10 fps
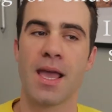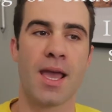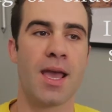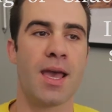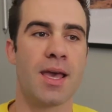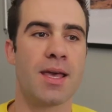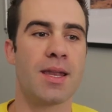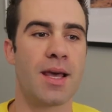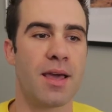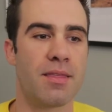
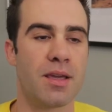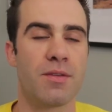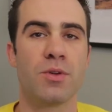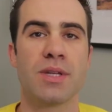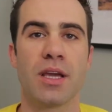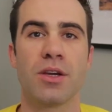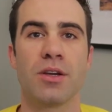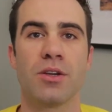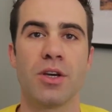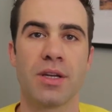And I think if you take
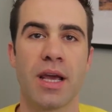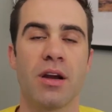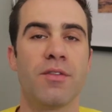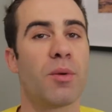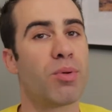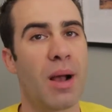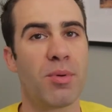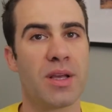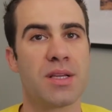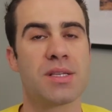good care of your
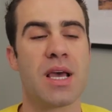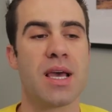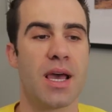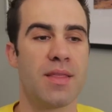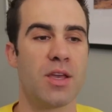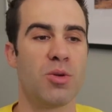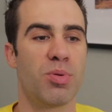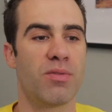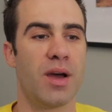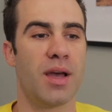properties and that you
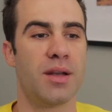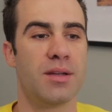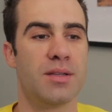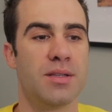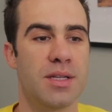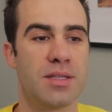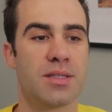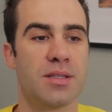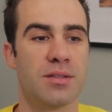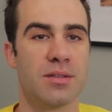provide
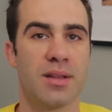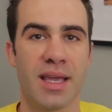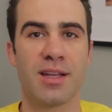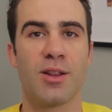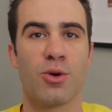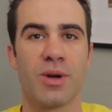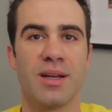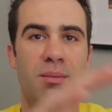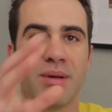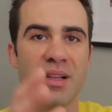decent
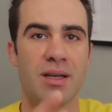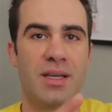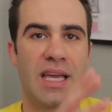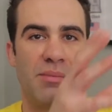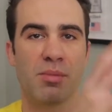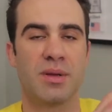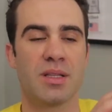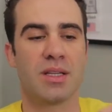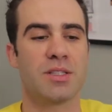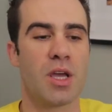landlording ability
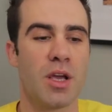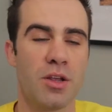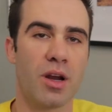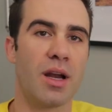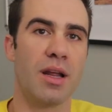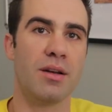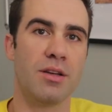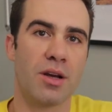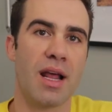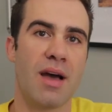capabilities, you're gonna
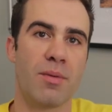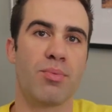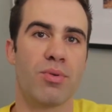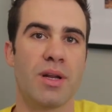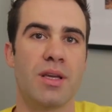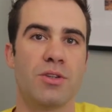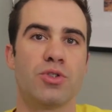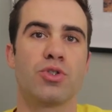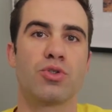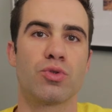you're gonna have a pretty
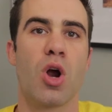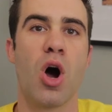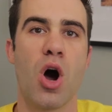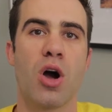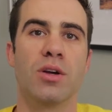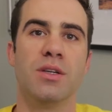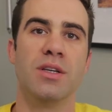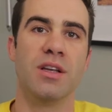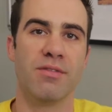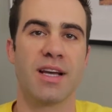strong
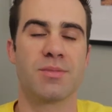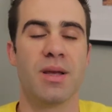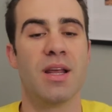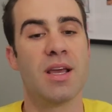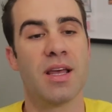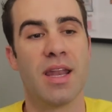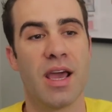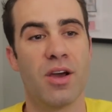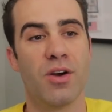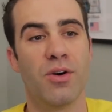investment.
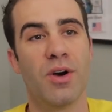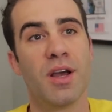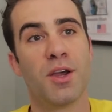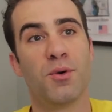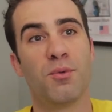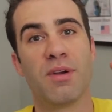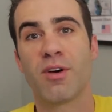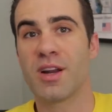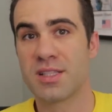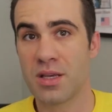Now we've
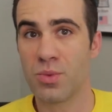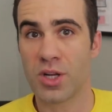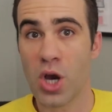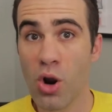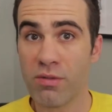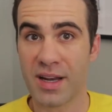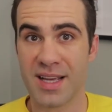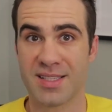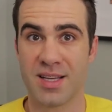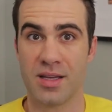already seen what COVID
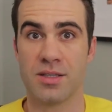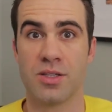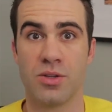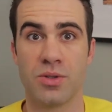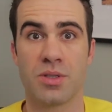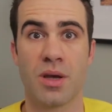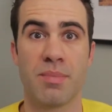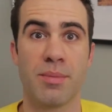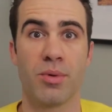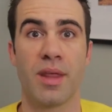has done to some
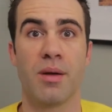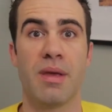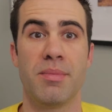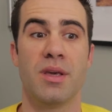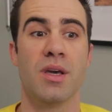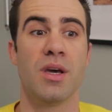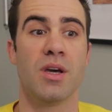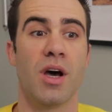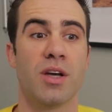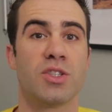people that are maybe
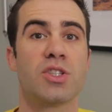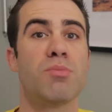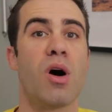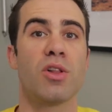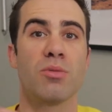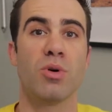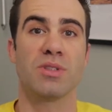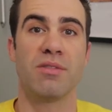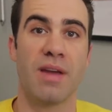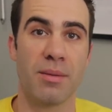a smaller
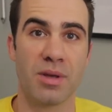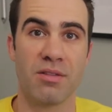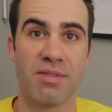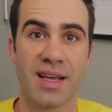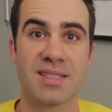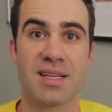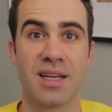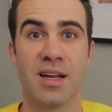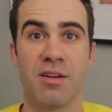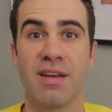multifamily
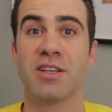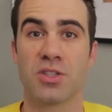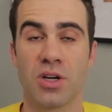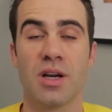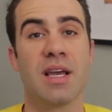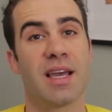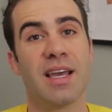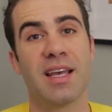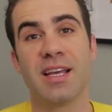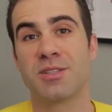investing investor.
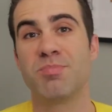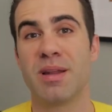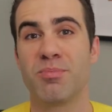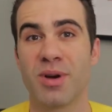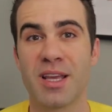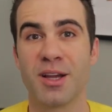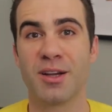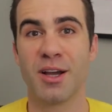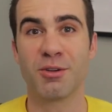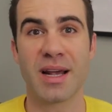It's been pretty
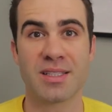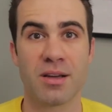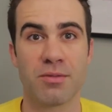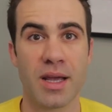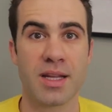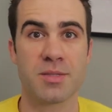aggressive, right?